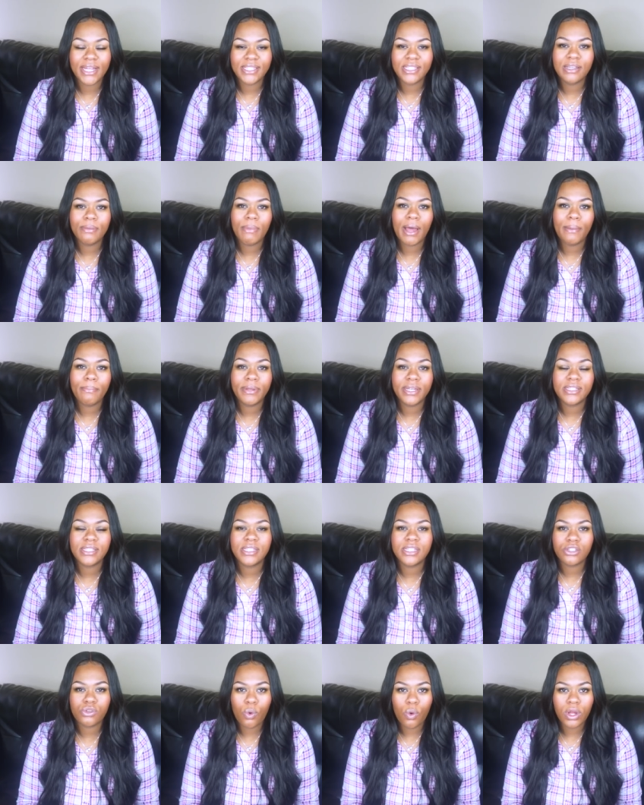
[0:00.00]
into my
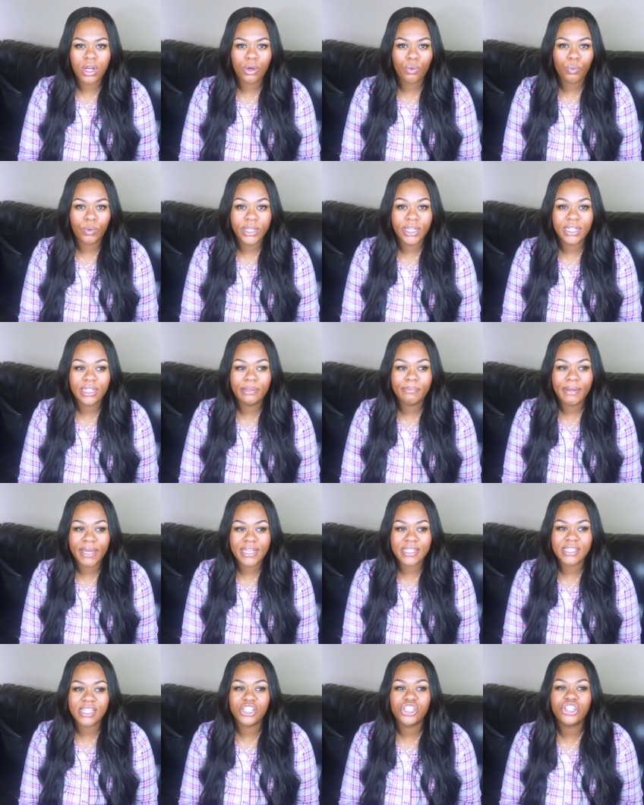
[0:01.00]
business on a weekly
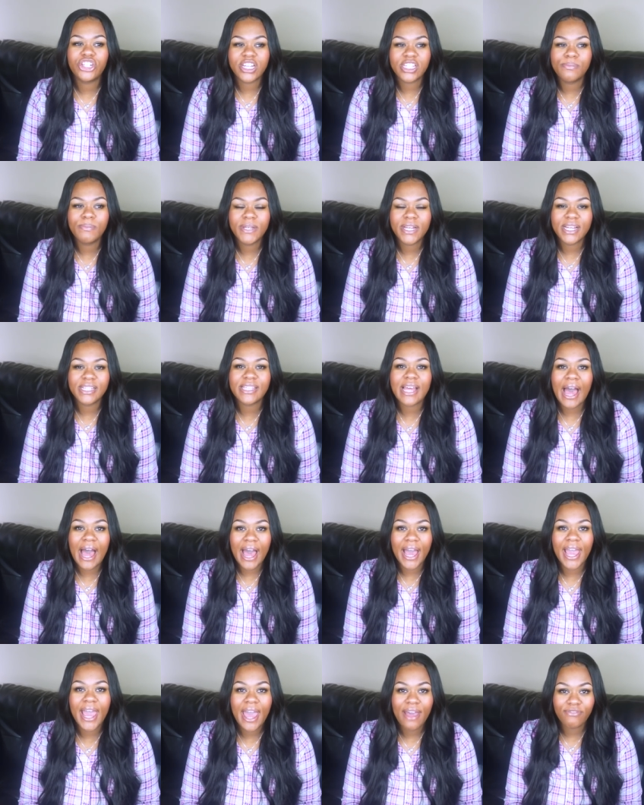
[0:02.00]
basis just because
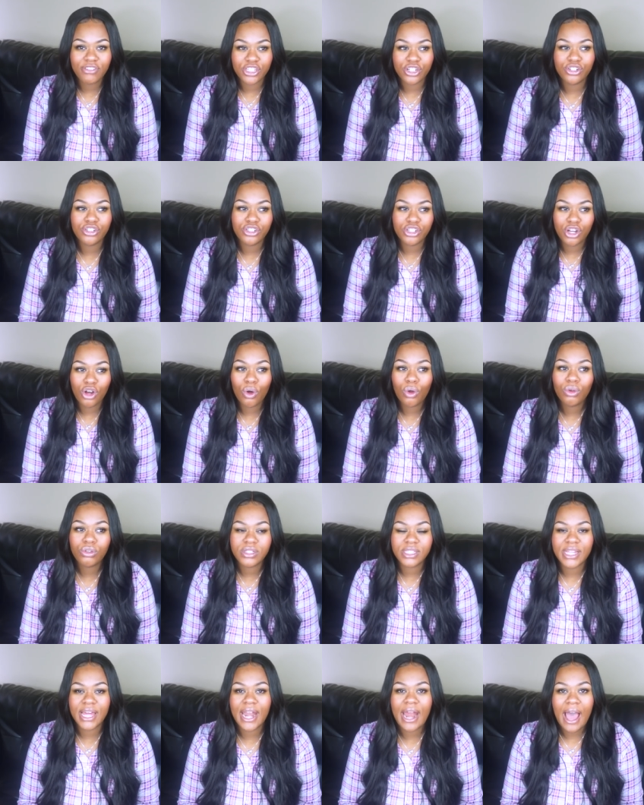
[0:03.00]
I have certain
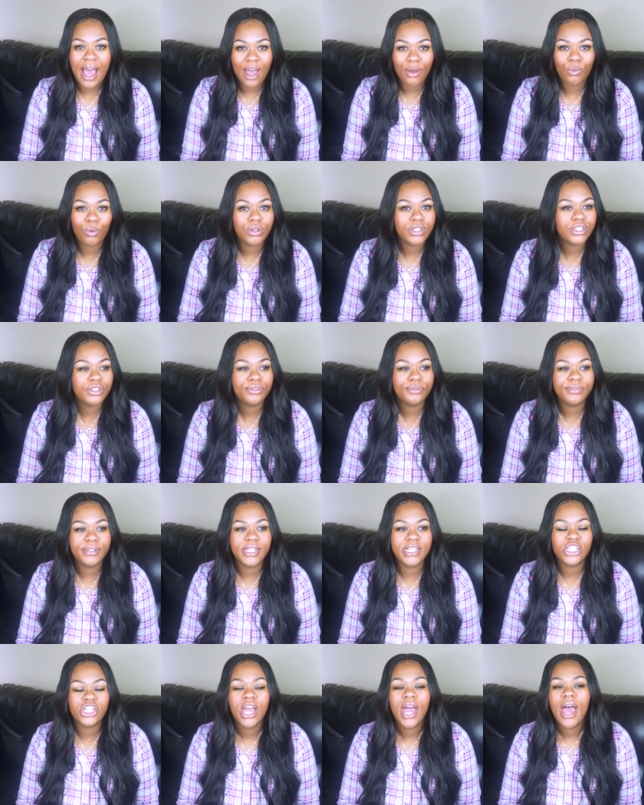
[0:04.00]
goals that I want to
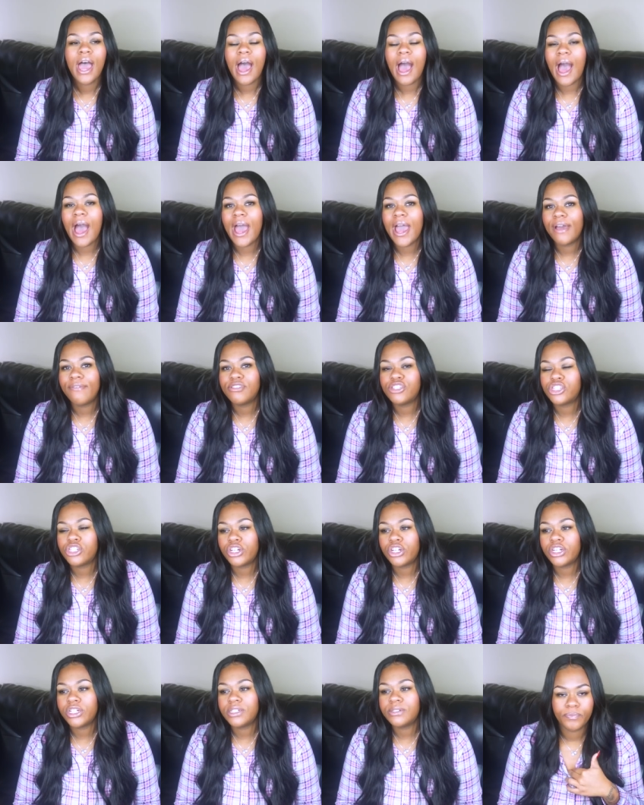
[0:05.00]
reach. I have
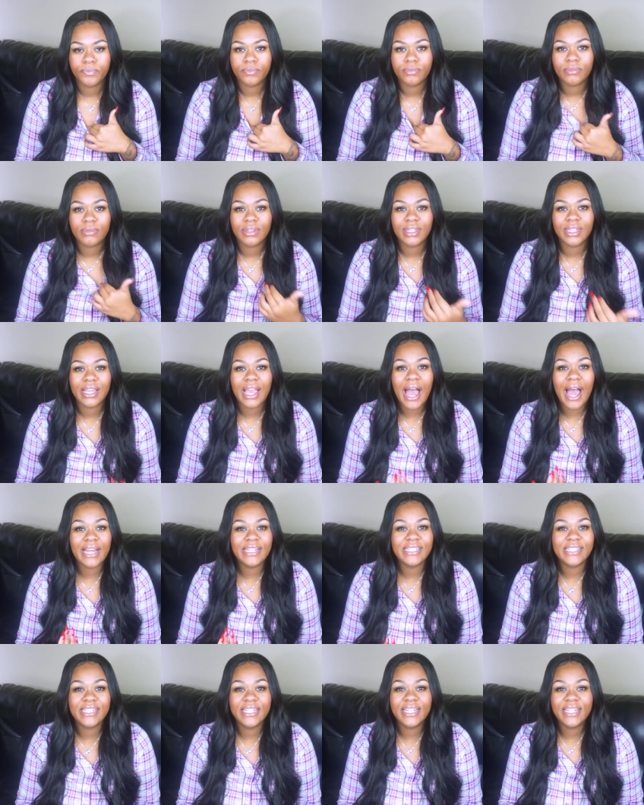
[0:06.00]
certain
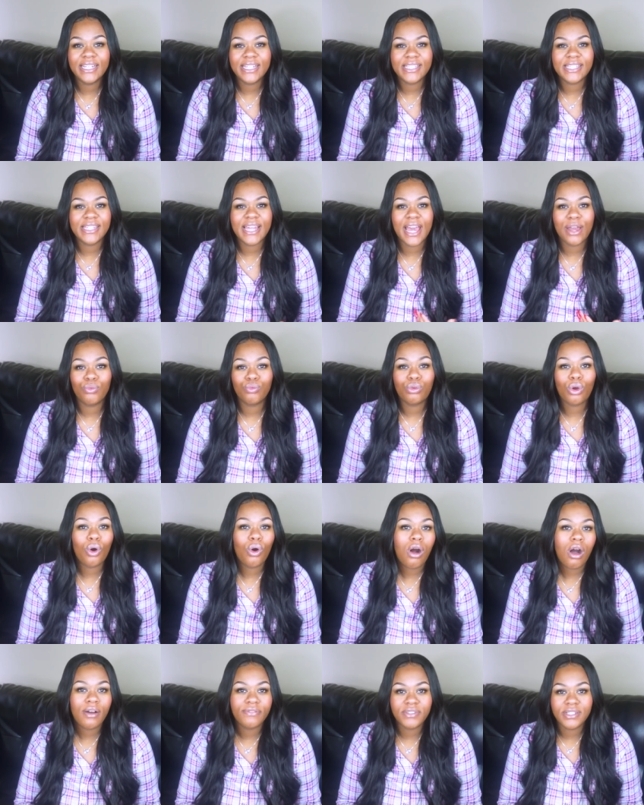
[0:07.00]
ideas that roll
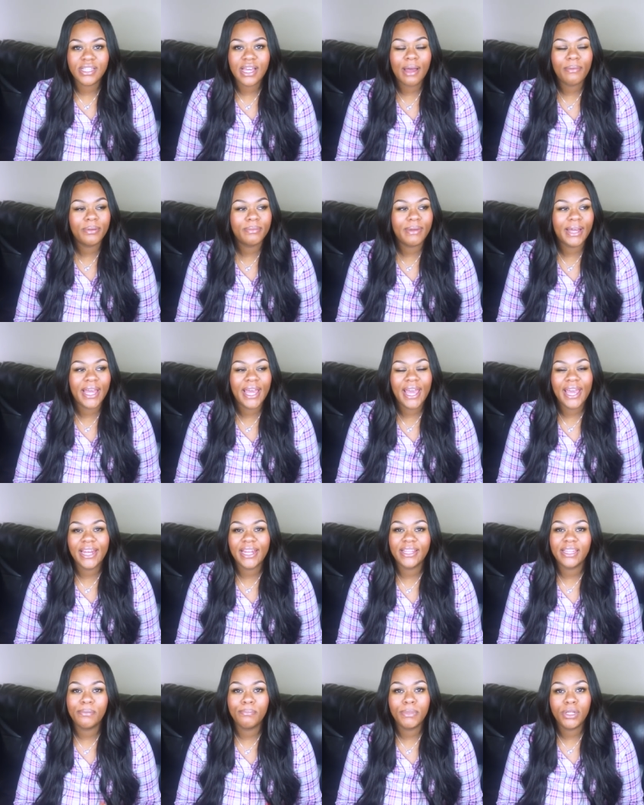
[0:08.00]
off the top of my head
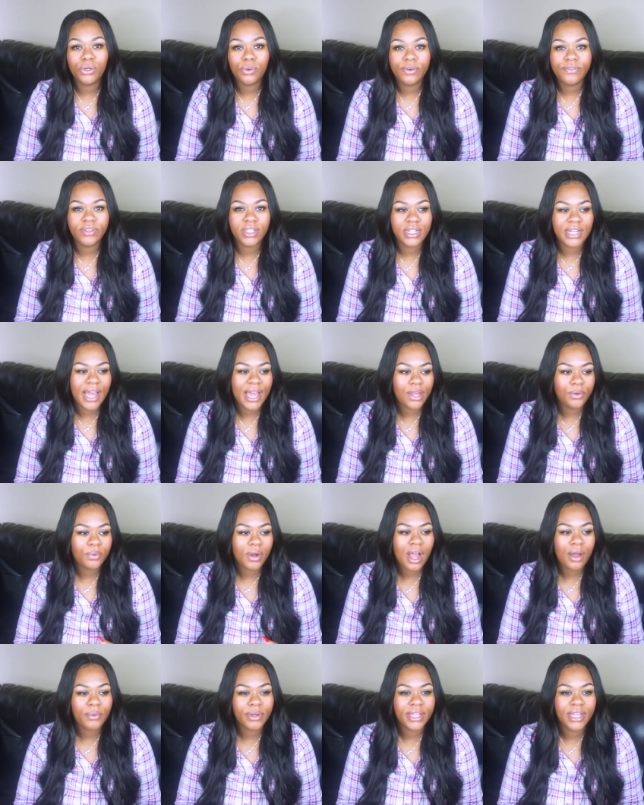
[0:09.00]
in the middle of the night
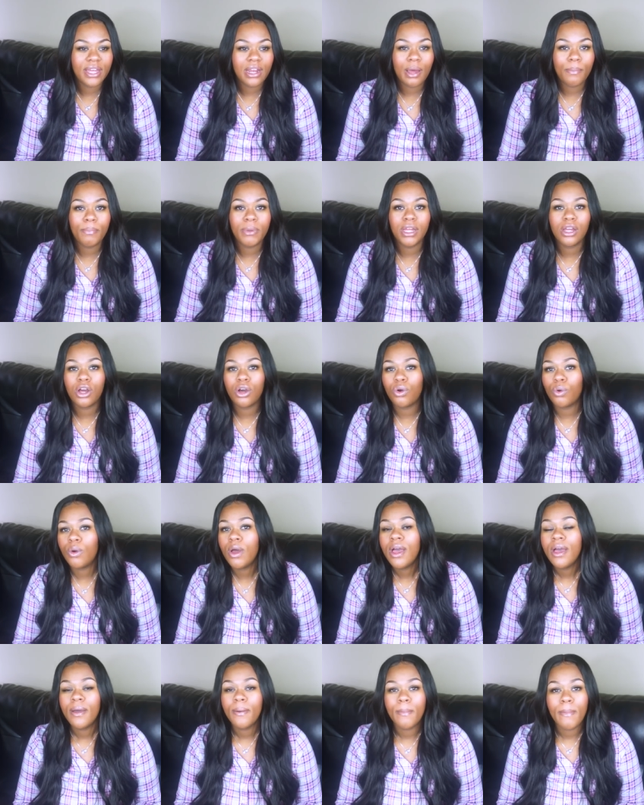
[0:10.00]
where I would get up and go
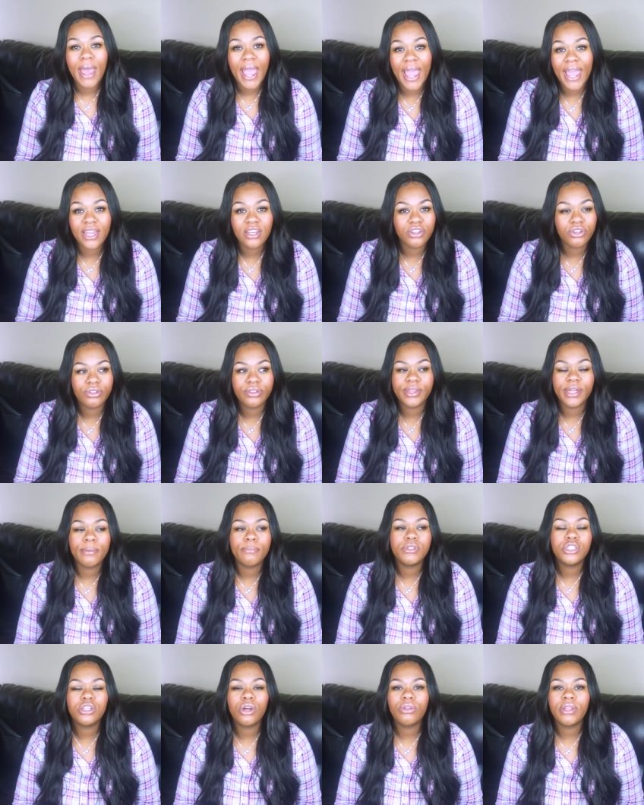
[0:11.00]
handle
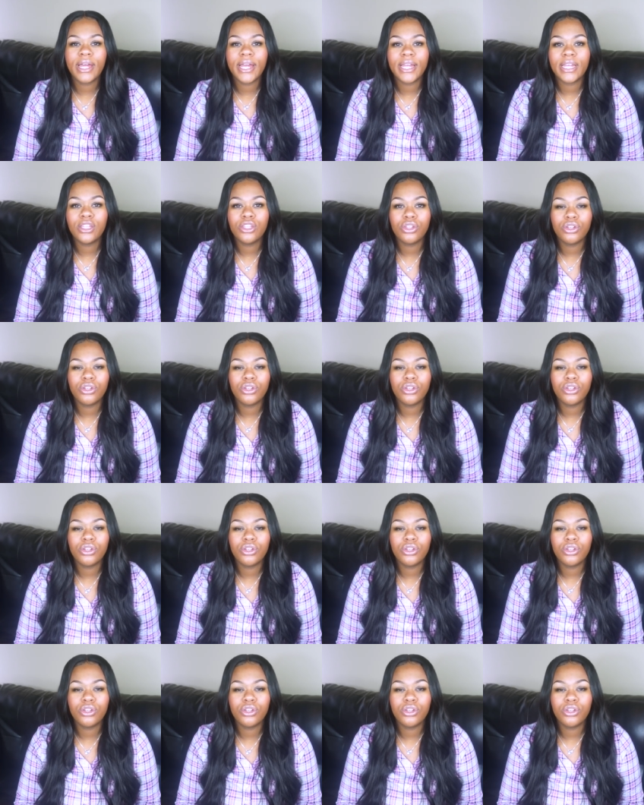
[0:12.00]
them. So like,